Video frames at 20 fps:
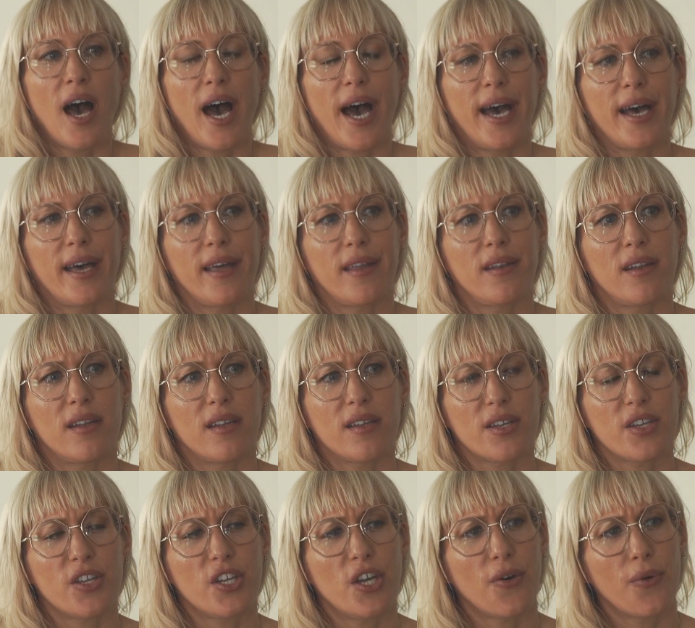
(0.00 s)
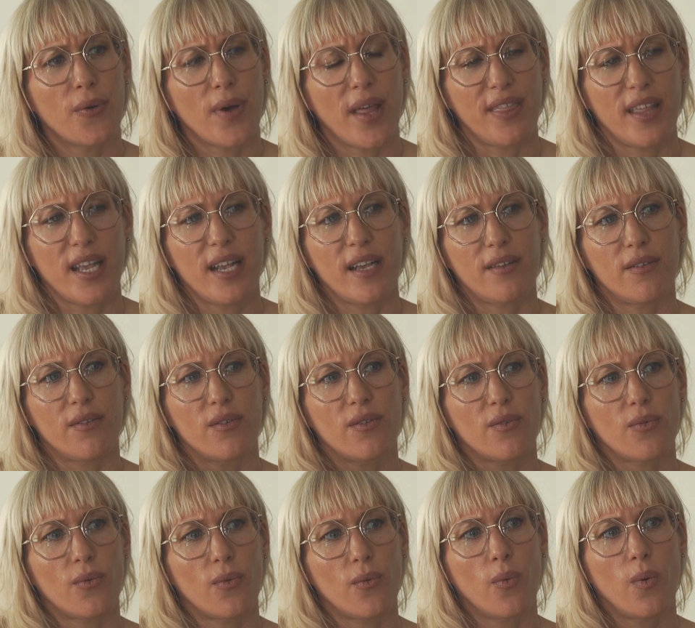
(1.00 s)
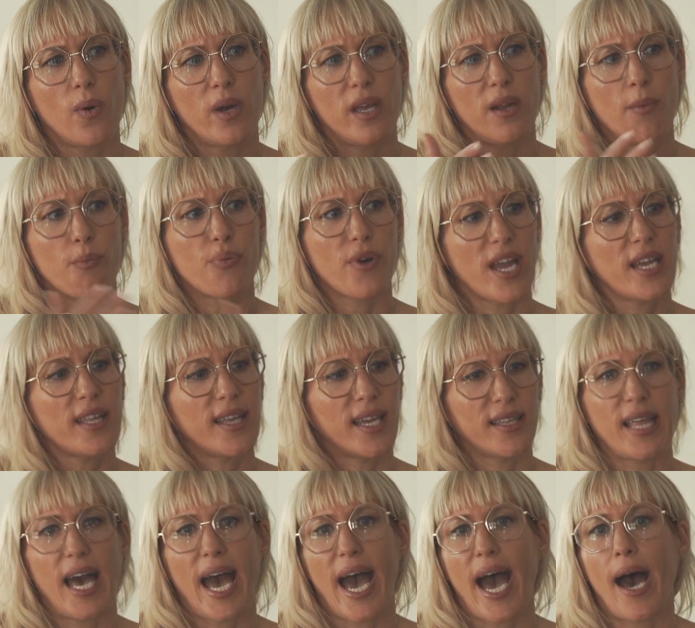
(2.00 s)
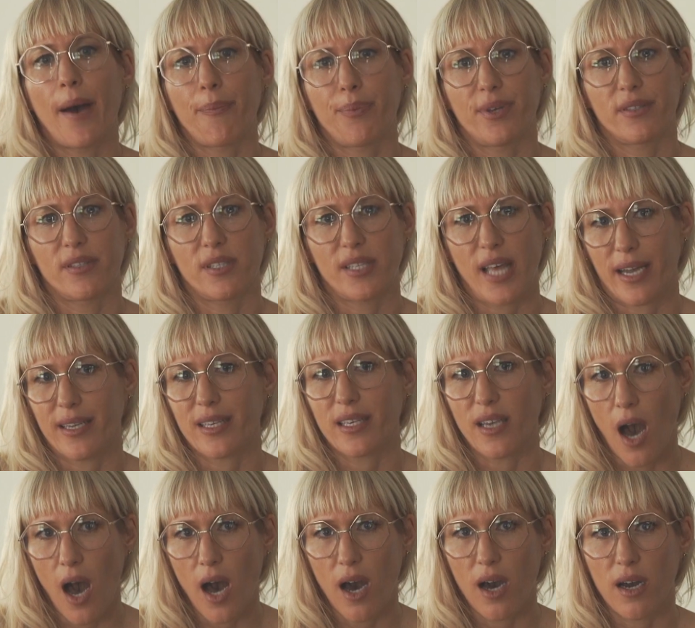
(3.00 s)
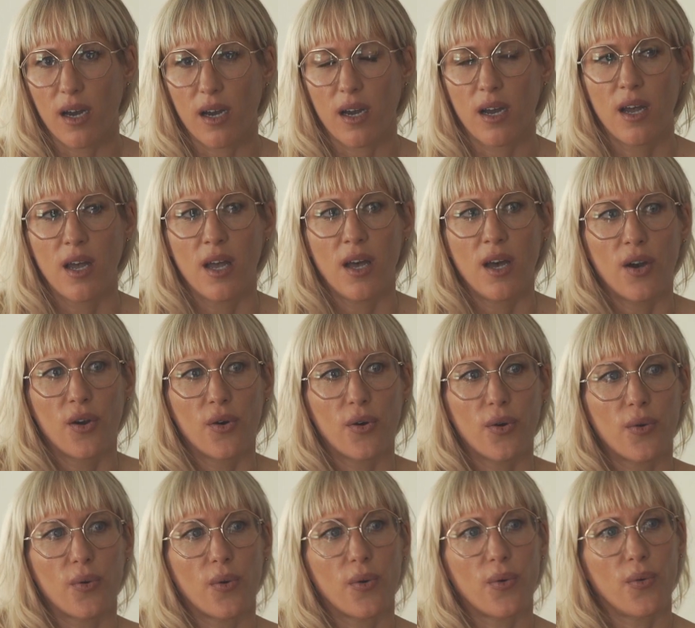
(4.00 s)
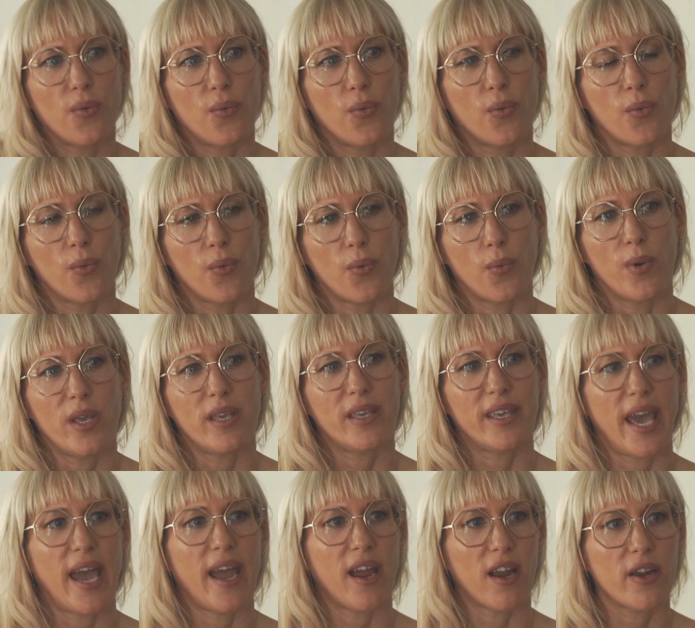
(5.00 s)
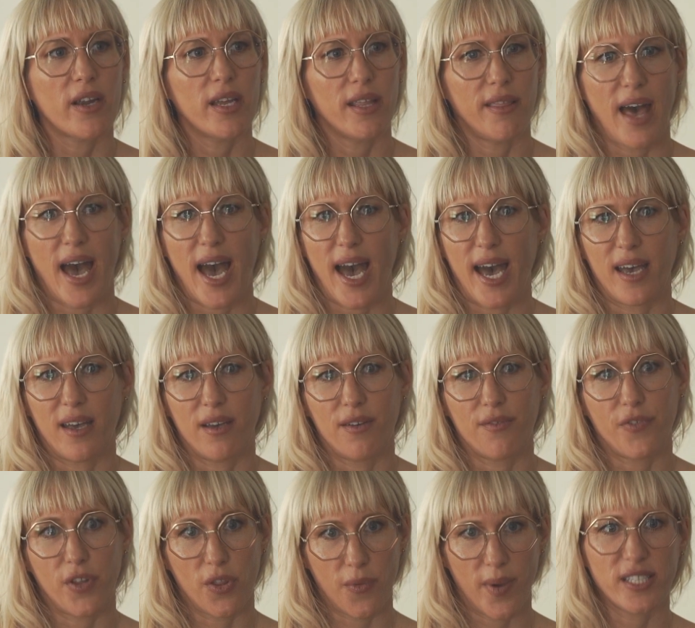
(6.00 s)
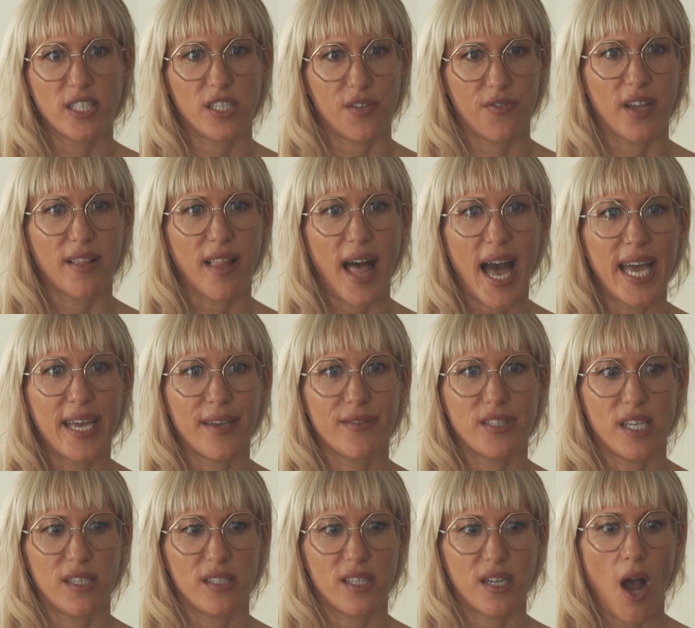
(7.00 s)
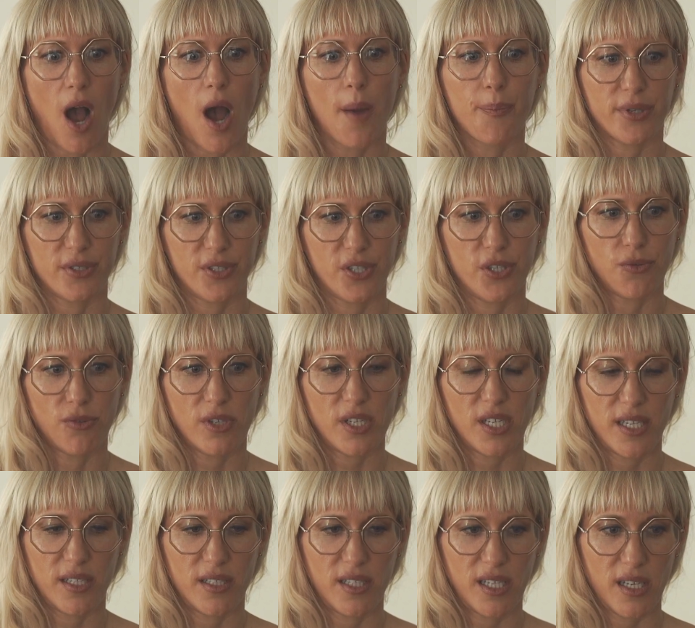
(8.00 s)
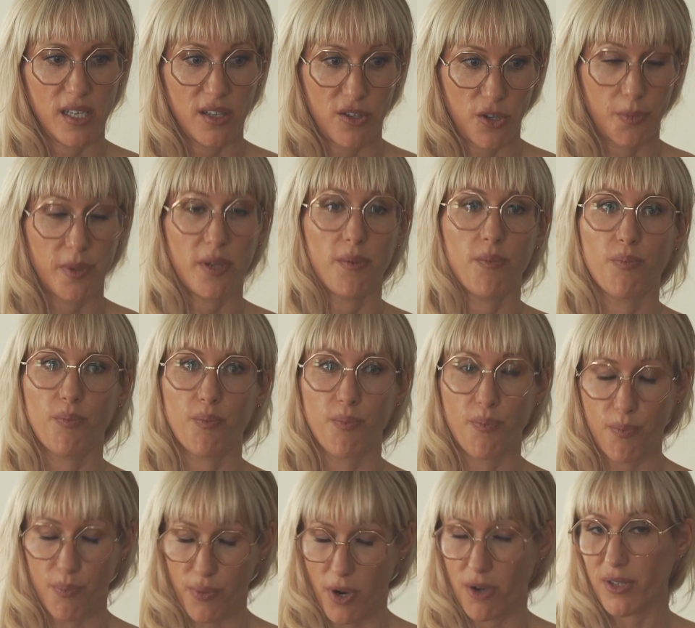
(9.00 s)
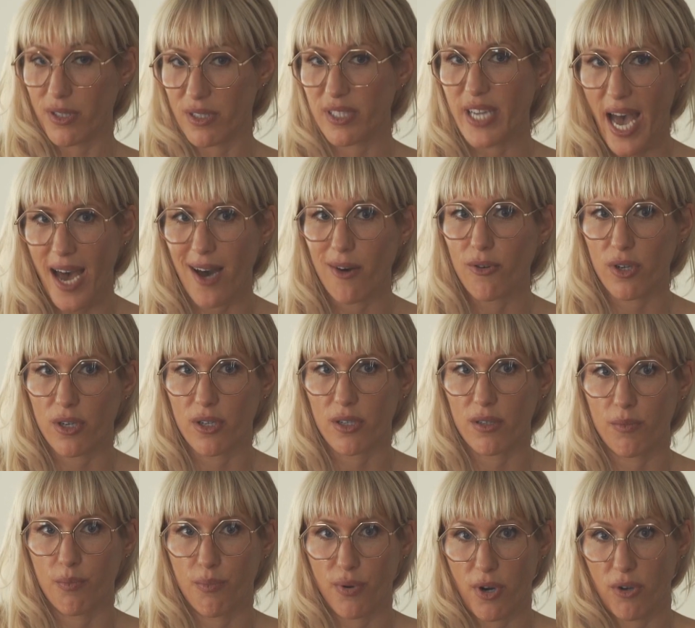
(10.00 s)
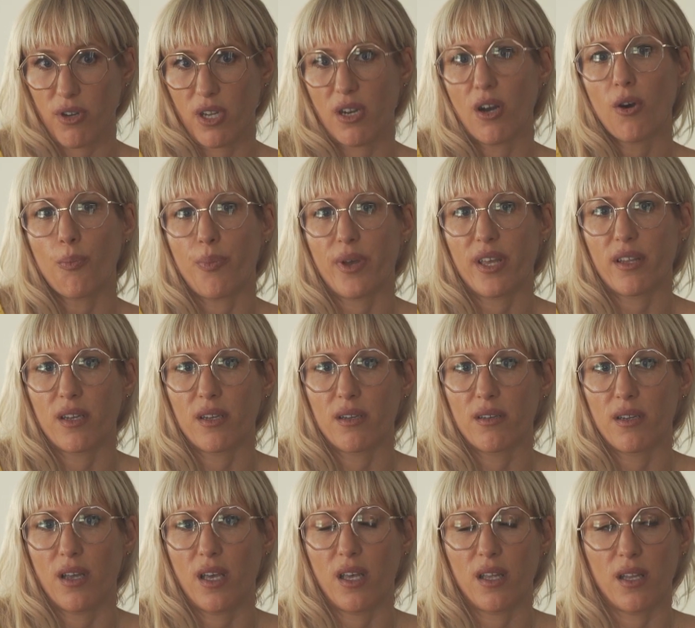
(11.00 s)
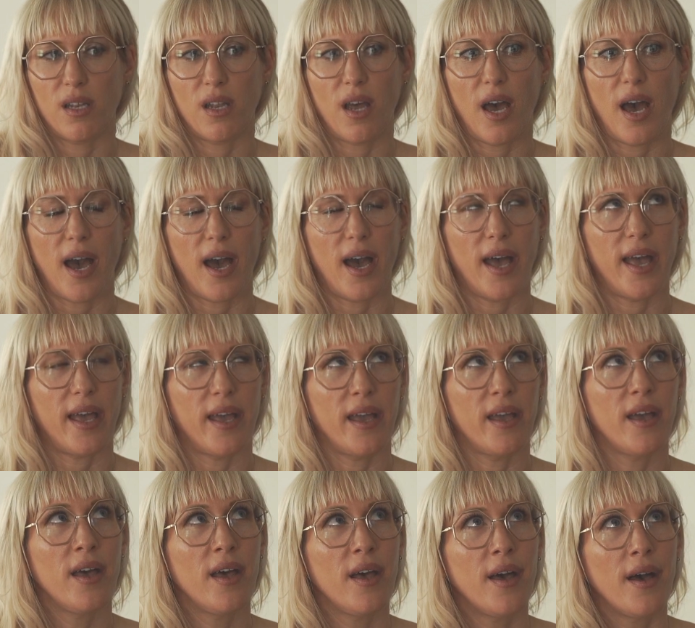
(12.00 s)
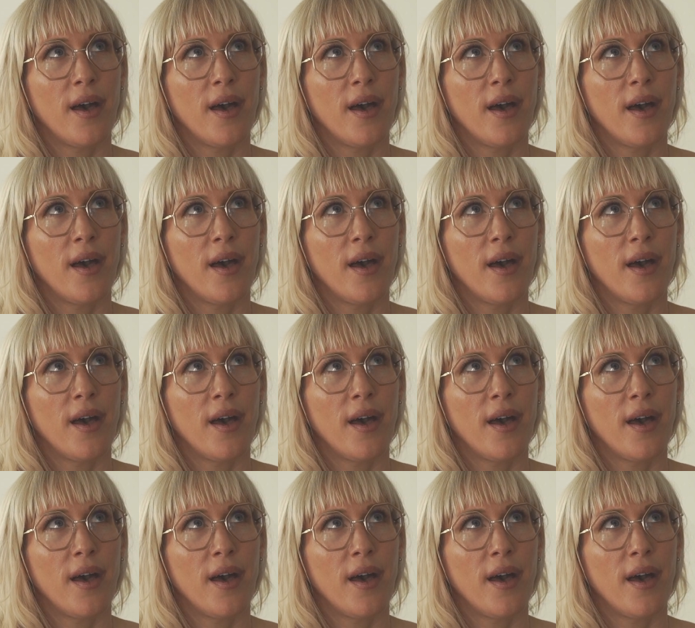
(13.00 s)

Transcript: And, I think when a break like that happens that young, we carry that for the rest of our lives as an opportunity to either be broken down or broken open. And I